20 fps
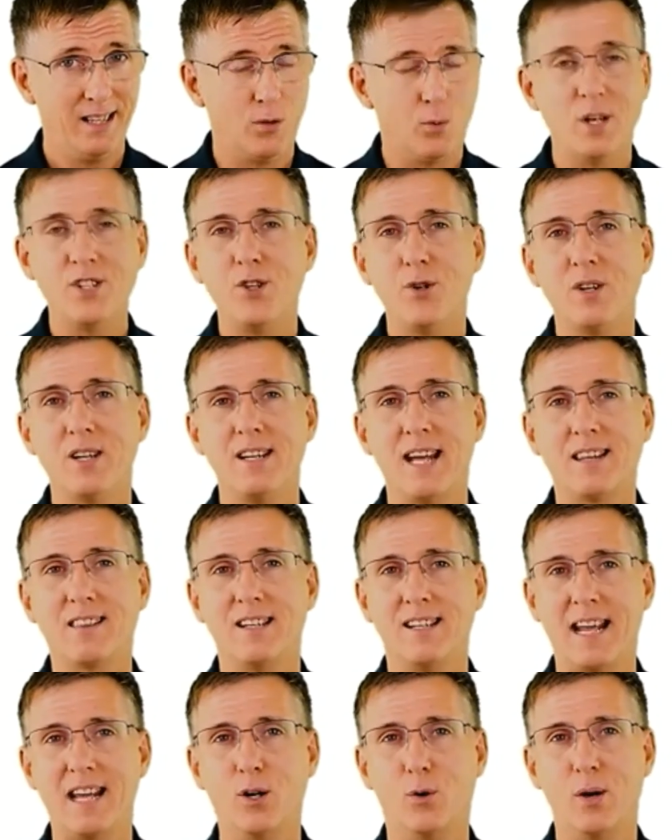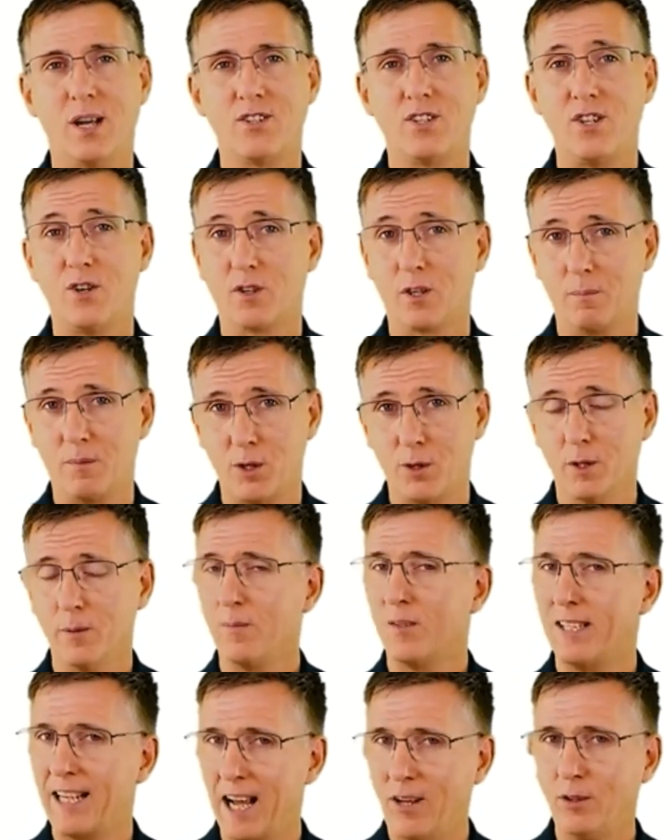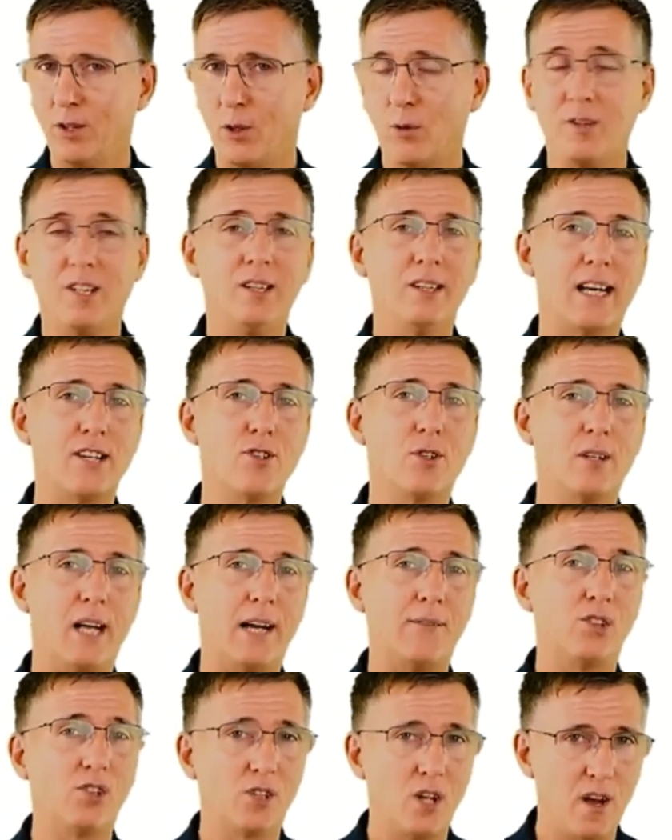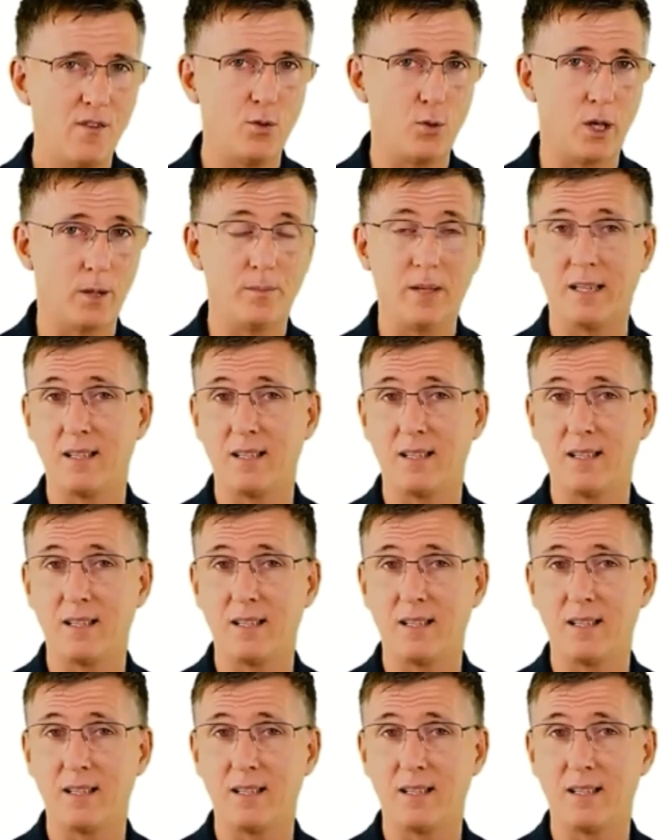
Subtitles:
Once you connect the Nano X to your computer, download the Ledger Live software